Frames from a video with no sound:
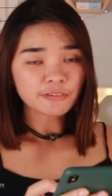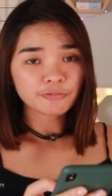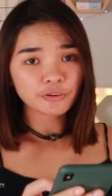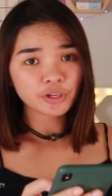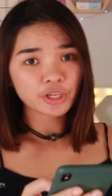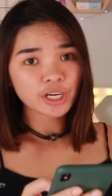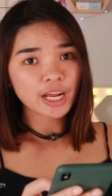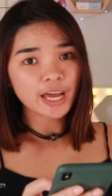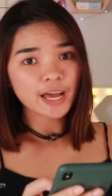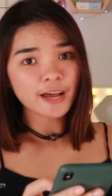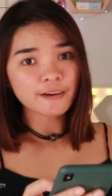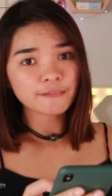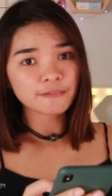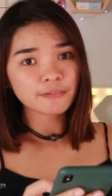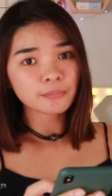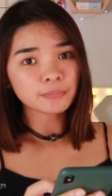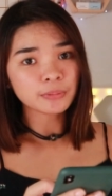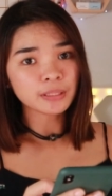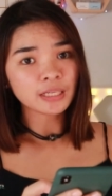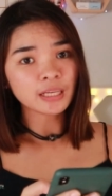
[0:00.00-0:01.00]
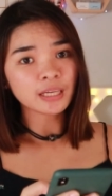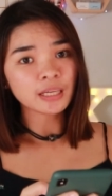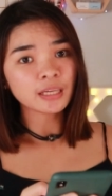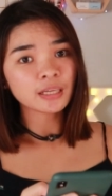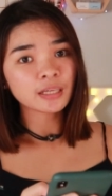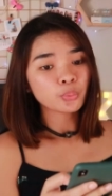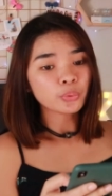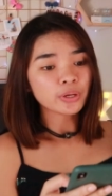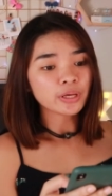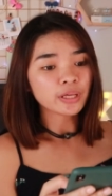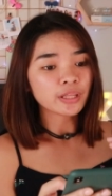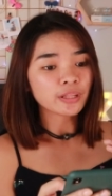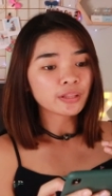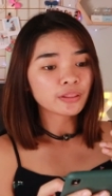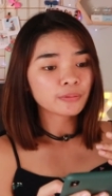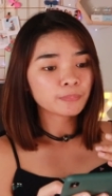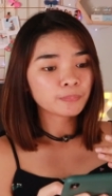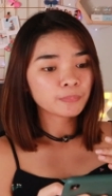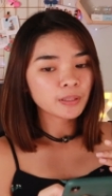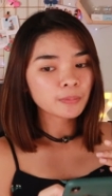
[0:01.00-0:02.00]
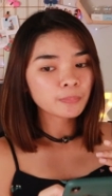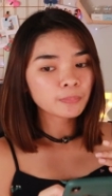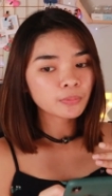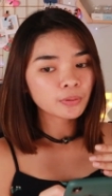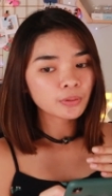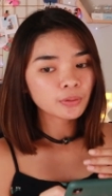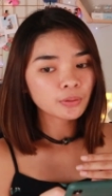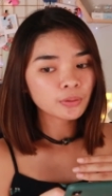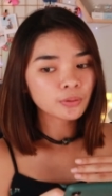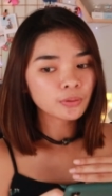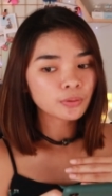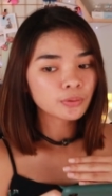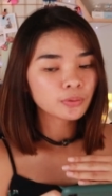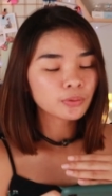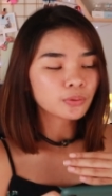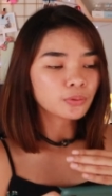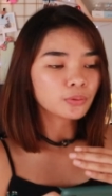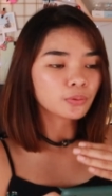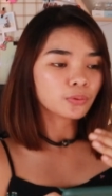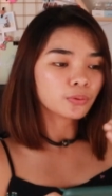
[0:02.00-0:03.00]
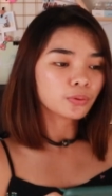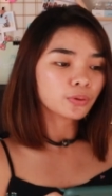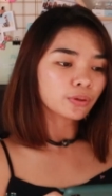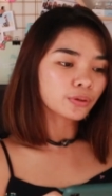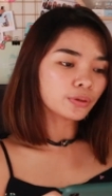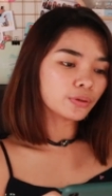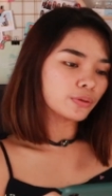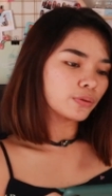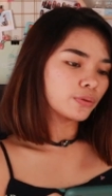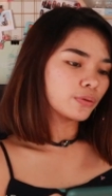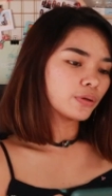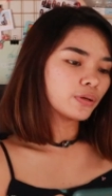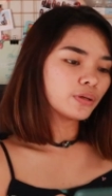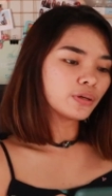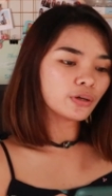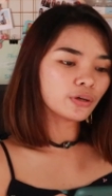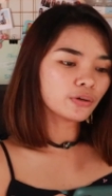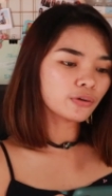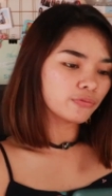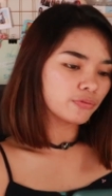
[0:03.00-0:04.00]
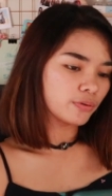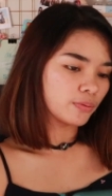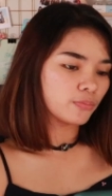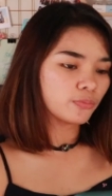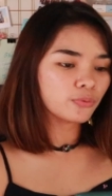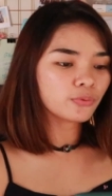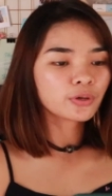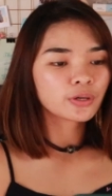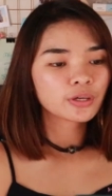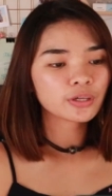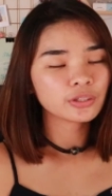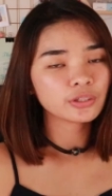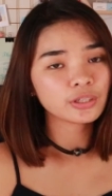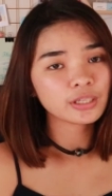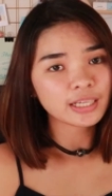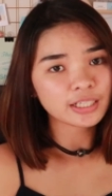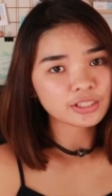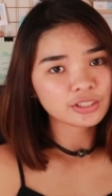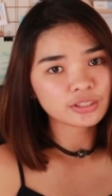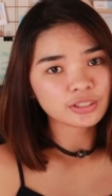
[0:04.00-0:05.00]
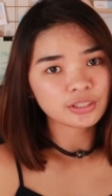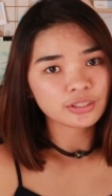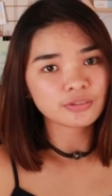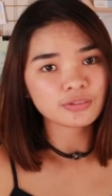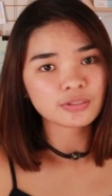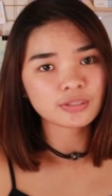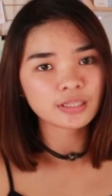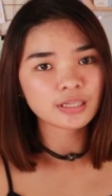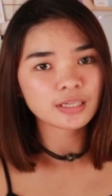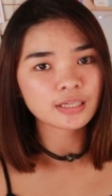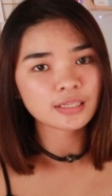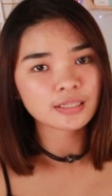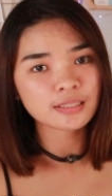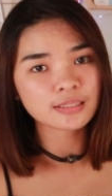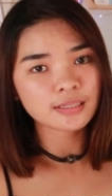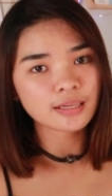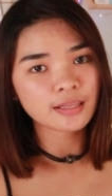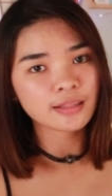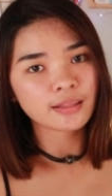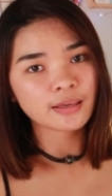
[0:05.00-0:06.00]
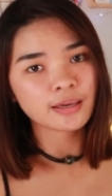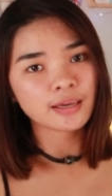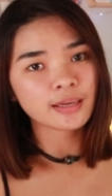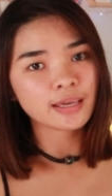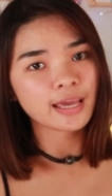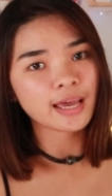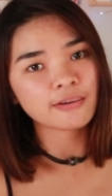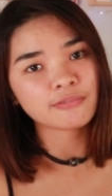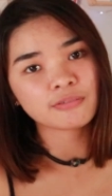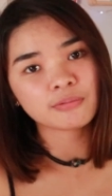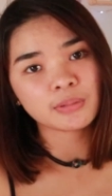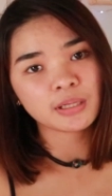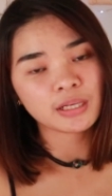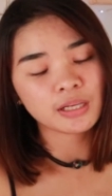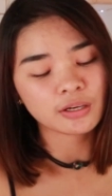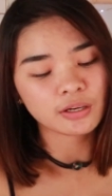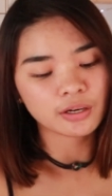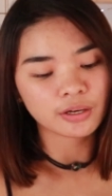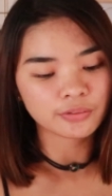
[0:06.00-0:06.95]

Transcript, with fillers: if you're gonna have a meeting with people or, you know, from work, you can actually use this and like have a meeting